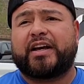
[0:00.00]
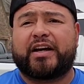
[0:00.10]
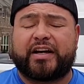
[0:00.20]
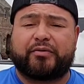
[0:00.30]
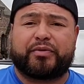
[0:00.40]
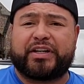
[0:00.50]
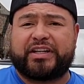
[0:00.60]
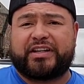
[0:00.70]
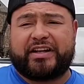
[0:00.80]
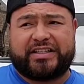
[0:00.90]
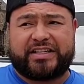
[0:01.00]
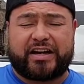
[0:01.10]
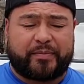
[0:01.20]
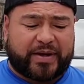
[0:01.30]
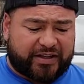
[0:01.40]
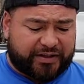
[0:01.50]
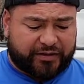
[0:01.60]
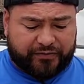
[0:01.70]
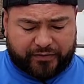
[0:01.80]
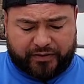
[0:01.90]
Really, it's not a bad
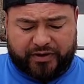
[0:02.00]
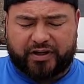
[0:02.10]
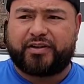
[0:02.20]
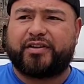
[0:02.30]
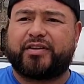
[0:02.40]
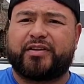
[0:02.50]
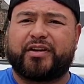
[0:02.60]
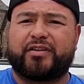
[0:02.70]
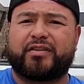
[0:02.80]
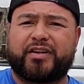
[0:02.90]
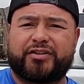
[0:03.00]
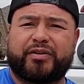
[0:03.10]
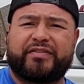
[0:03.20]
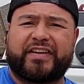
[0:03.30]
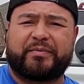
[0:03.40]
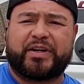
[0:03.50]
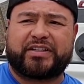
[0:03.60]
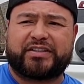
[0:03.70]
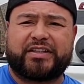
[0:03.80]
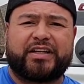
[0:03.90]
deal for under 25
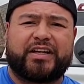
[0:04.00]
bucks.